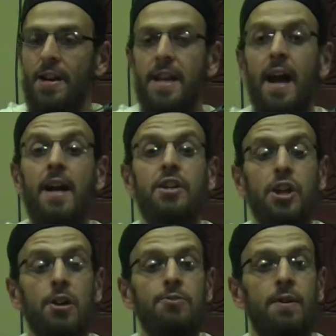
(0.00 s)
and he had
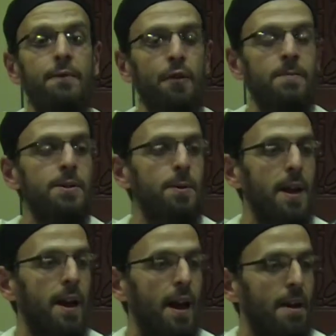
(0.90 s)
children from
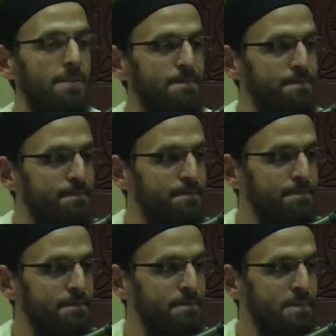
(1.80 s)
Zulaykha.
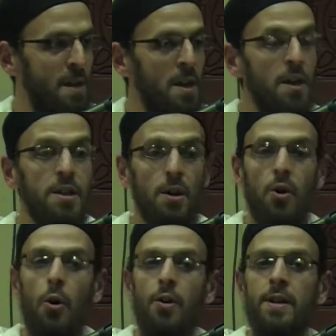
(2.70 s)
So
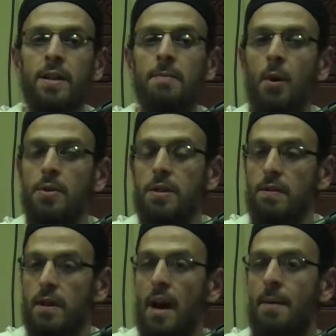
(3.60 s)
according to most of
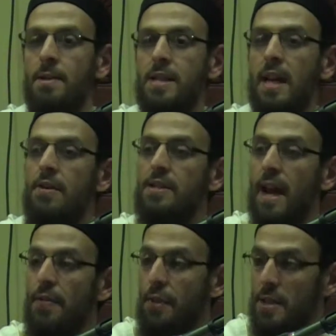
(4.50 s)
the commentators
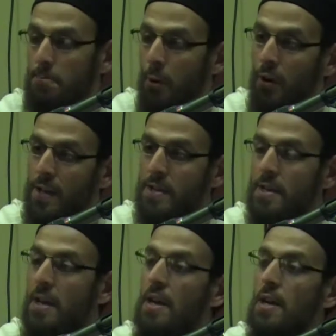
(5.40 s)
at this point,
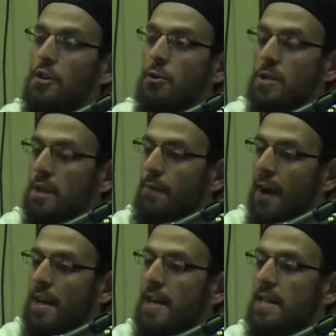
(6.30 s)
Yusuf
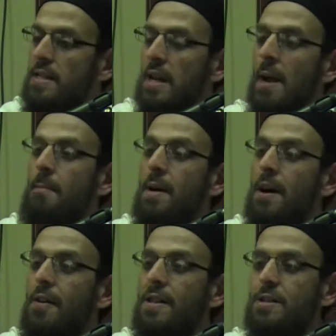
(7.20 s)
alayhi salam
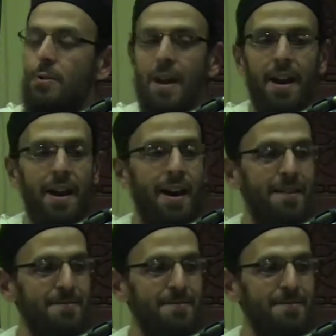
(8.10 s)
marries Zulaykha.